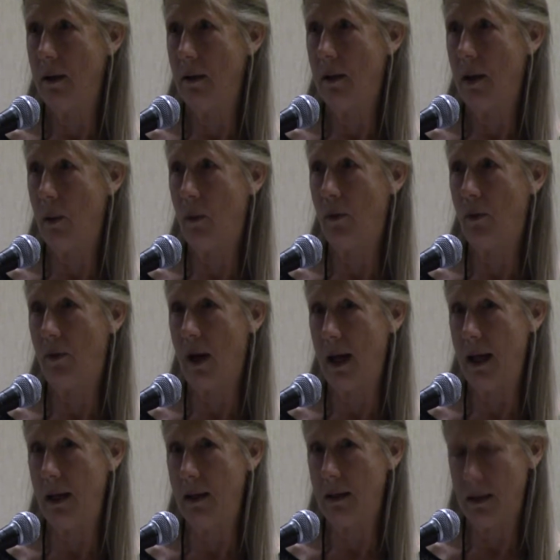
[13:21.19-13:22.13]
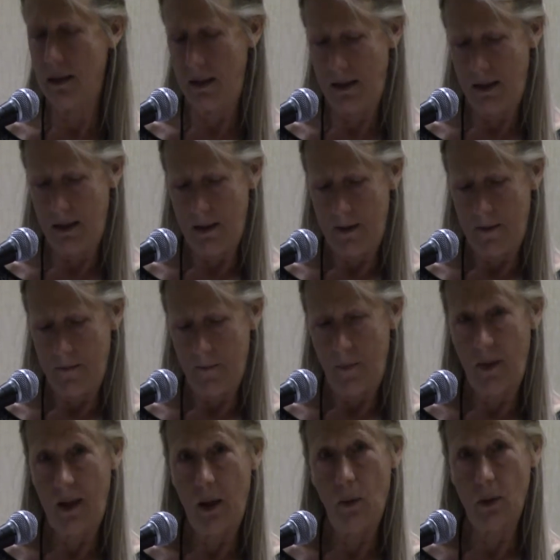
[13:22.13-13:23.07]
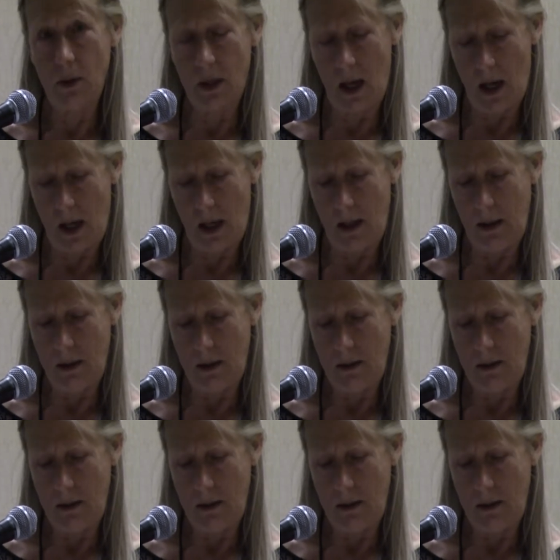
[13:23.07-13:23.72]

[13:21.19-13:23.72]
they will fight and they will die.